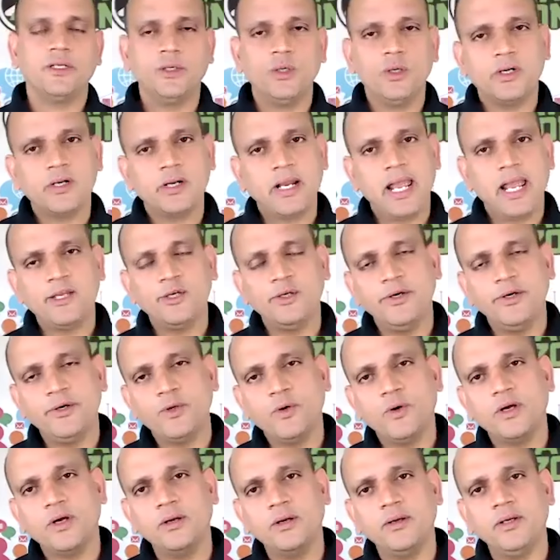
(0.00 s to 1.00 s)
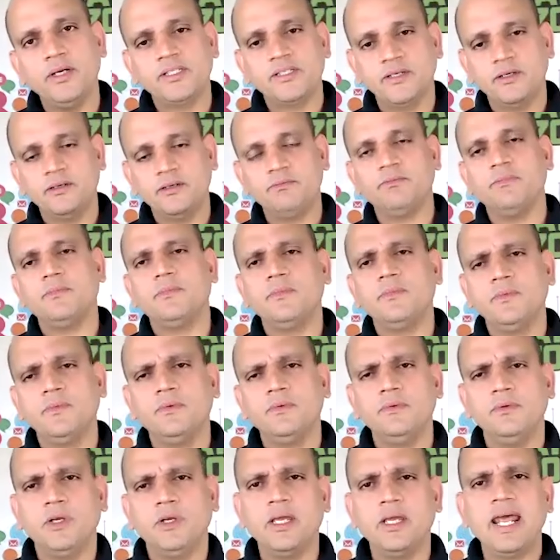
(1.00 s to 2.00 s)
You're actually talking, it's the,
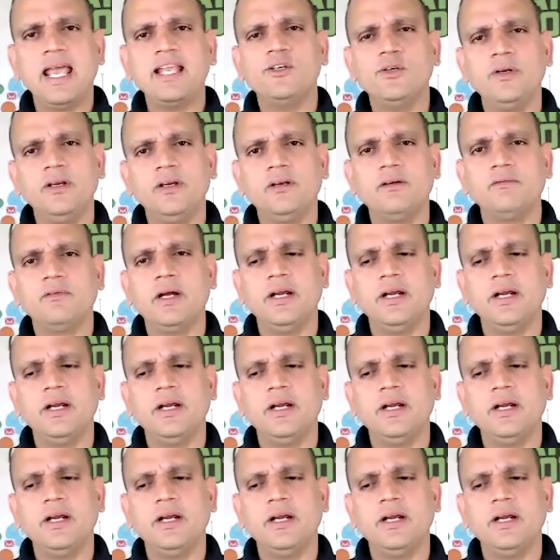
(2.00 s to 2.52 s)
you can actually